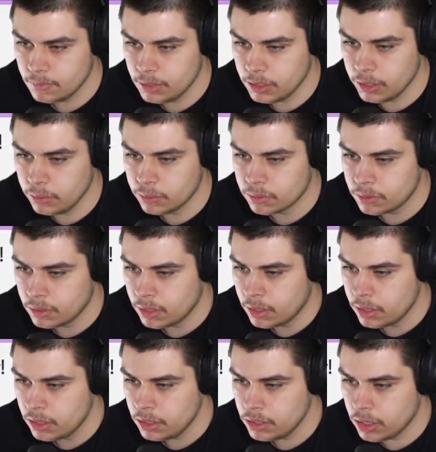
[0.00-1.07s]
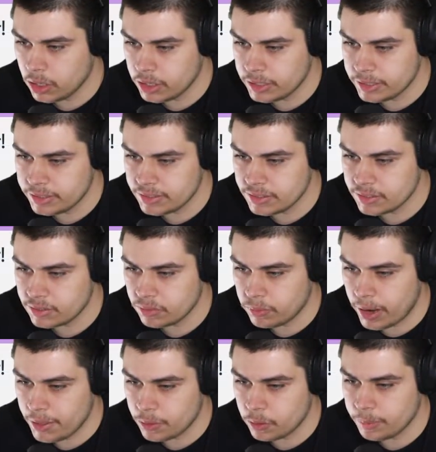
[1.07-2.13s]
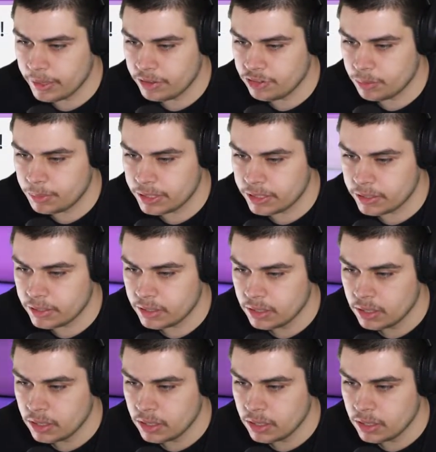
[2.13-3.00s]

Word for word: Hello? The audience is raffled by a gym leader.